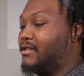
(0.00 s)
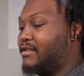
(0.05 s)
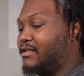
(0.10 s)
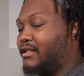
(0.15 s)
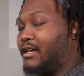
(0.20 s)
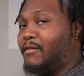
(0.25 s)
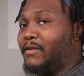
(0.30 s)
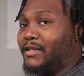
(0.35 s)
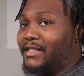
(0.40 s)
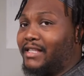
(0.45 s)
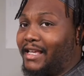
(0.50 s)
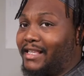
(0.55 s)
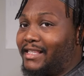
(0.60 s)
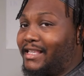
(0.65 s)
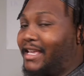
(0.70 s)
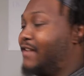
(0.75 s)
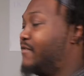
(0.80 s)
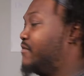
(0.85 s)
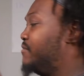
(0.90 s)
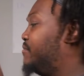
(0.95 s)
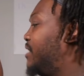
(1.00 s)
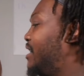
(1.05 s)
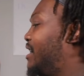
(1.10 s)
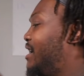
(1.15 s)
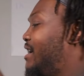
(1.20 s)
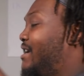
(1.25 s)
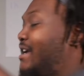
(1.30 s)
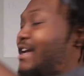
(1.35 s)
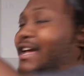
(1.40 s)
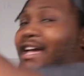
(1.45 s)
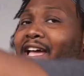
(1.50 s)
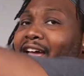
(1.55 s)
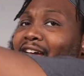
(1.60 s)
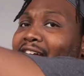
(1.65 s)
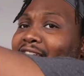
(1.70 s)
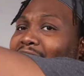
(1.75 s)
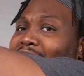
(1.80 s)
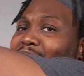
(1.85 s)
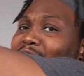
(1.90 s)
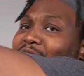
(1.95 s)
It's always nice to have a bag.
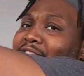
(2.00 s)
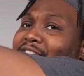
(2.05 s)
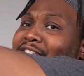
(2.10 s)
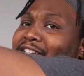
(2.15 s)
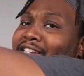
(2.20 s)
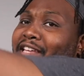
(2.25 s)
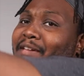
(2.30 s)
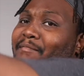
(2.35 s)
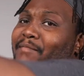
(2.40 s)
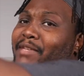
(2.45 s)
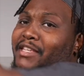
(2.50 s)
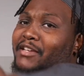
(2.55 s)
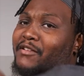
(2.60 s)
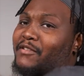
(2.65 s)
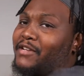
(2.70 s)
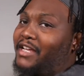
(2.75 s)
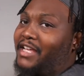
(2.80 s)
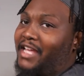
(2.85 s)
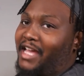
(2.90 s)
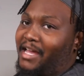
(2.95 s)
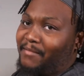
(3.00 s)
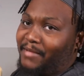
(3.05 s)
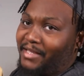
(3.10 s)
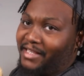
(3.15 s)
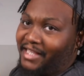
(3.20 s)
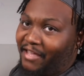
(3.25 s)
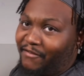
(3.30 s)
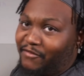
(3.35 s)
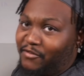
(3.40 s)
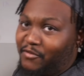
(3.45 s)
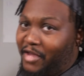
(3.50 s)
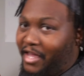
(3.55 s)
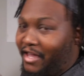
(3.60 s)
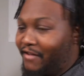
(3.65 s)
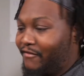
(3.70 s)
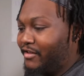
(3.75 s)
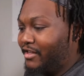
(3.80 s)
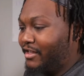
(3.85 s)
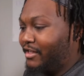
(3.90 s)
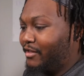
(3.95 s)
Let me know in the comments, have you
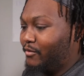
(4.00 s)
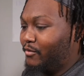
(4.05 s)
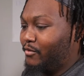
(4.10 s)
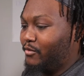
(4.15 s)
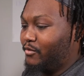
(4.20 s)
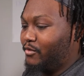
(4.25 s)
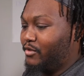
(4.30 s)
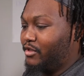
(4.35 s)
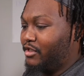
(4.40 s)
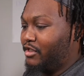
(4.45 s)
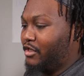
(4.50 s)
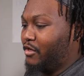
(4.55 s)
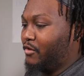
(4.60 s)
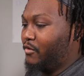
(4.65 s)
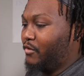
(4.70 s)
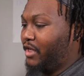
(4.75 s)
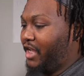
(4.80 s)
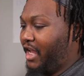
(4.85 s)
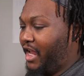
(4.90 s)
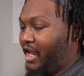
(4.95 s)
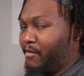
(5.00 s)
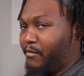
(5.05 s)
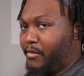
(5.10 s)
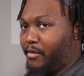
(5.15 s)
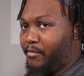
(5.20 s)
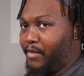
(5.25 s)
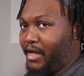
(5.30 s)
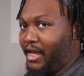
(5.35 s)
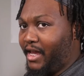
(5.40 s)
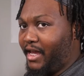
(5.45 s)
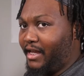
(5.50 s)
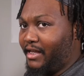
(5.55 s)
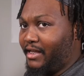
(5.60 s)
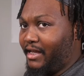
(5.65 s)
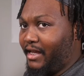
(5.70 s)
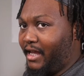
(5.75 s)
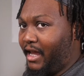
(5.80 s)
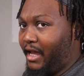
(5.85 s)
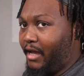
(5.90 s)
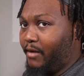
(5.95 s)
ever used your camera bag
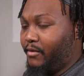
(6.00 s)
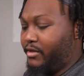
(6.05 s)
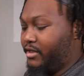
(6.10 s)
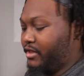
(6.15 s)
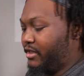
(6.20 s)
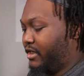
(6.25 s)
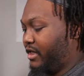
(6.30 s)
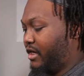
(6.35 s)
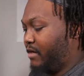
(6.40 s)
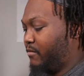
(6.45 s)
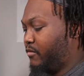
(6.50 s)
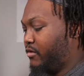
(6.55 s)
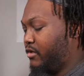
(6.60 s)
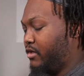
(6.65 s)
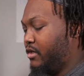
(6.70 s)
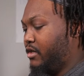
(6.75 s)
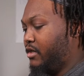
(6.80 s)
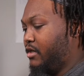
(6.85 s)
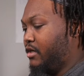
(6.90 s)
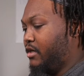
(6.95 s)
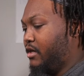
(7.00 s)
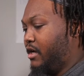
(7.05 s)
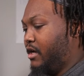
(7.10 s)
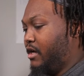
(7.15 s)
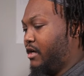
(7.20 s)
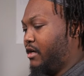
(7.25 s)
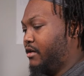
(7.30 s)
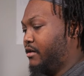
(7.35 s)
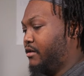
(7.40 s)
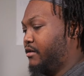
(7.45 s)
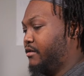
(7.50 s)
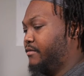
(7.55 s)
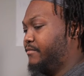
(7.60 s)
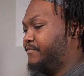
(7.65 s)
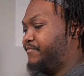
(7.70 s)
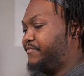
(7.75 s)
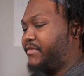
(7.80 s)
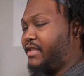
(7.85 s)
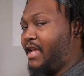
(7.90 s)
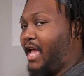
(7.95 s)
that came with your camera?
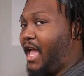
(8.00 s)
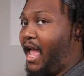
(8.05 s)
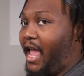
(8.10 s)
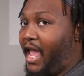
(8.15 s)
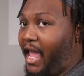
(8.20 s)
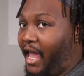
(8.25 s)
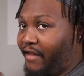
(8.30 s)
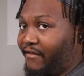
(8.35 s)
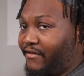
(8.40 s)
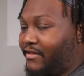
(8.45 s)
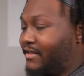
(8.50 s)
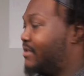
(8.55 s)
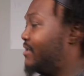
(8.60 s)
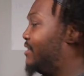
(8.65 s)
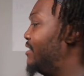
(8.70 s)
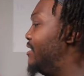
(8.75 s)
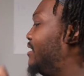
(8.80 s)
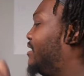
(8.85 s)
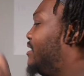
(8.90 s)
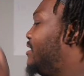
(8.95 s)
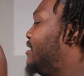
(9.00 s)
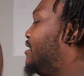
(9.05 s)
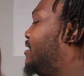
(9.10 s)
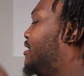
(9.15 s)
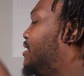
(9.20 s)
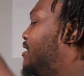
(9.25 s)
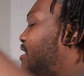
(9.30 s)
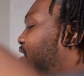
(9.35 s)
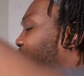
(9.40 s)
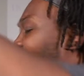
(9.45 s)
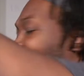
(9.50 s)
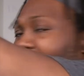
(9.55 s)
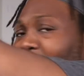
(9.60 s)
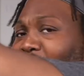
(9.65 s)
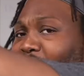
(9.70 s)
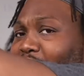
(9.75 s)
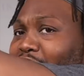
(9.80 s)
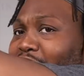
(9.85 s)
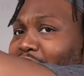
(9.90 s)
I haven't. Ever.